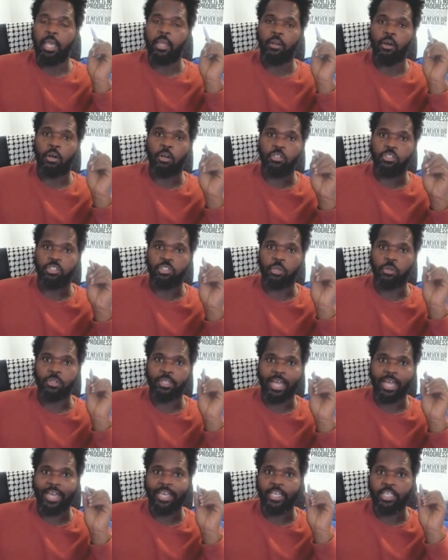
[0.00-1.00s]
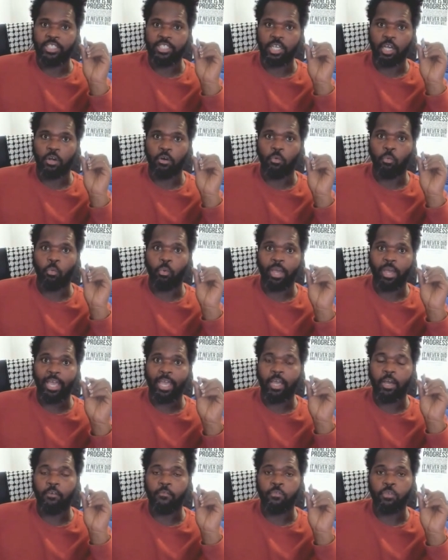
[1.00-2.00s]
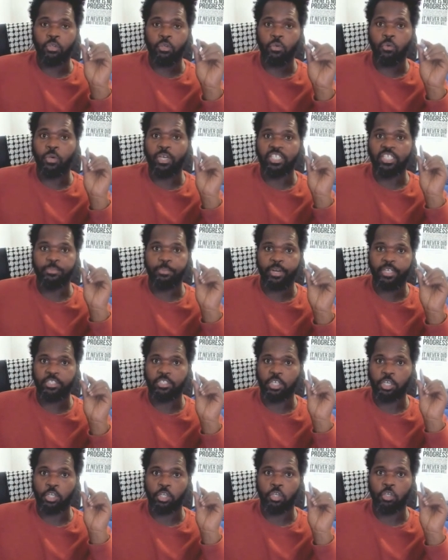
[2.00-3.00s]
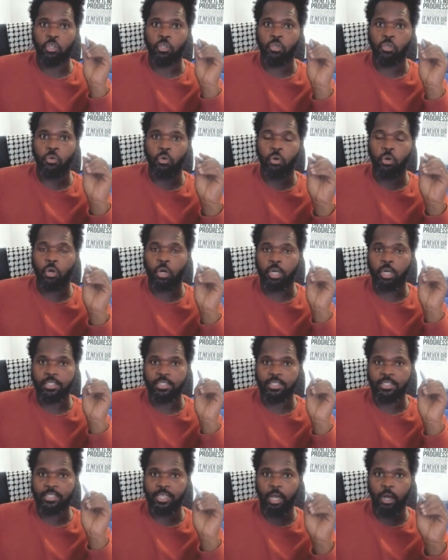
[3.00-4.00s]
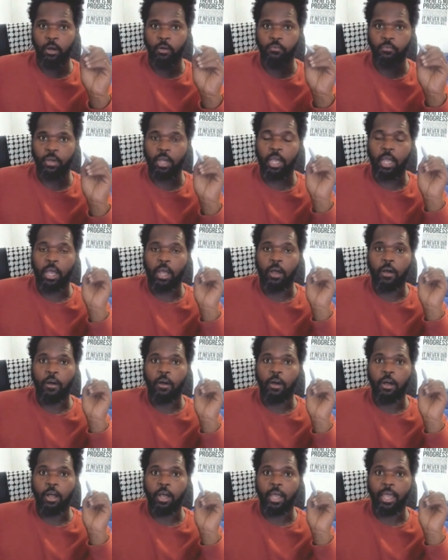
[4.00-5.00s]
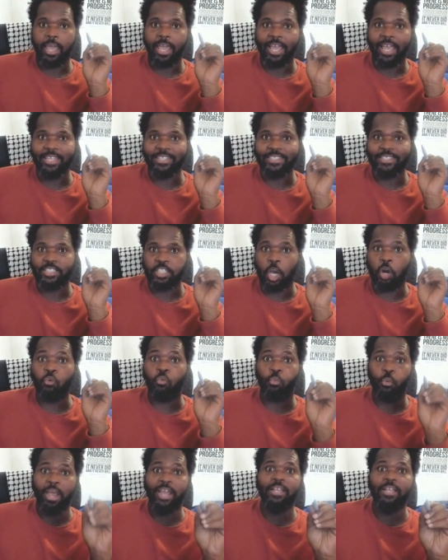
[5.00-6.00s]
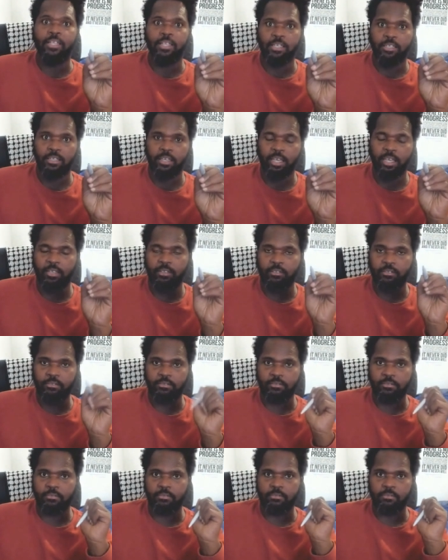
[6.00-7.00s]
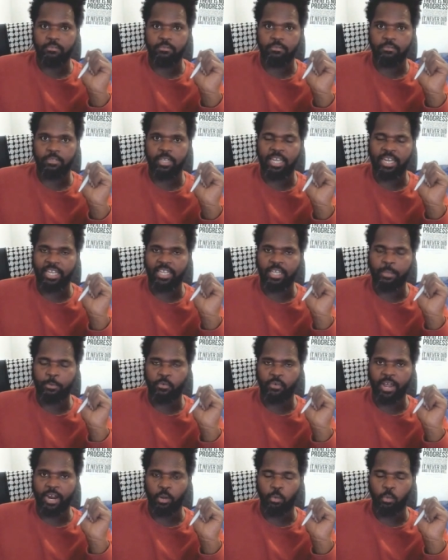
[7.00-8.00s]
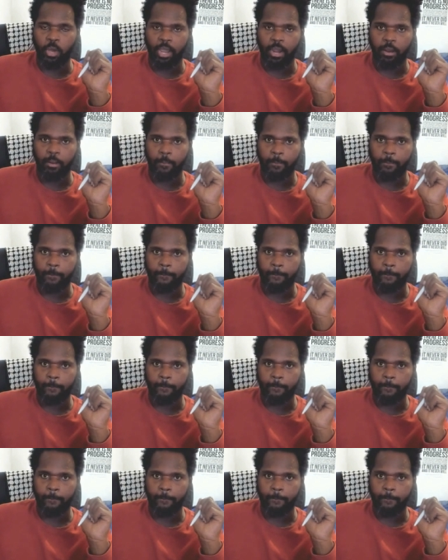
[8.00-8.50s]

And also, that is a way of you expressing yourself directly in a democratic way.